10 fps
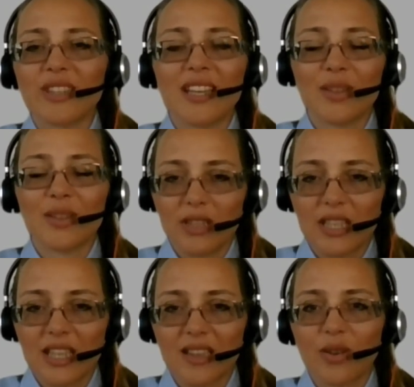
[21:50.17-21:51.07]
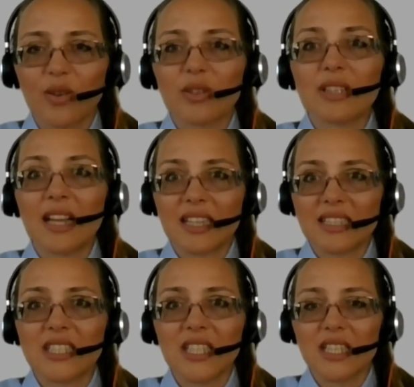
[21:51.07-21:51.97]
day and all night long, like
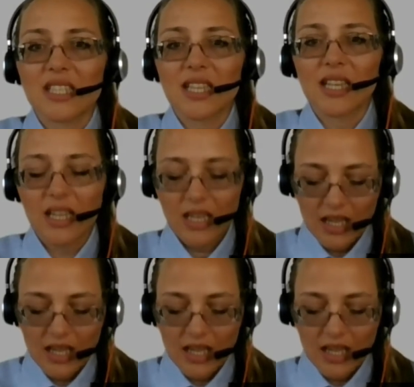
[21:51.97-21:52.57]
seriously.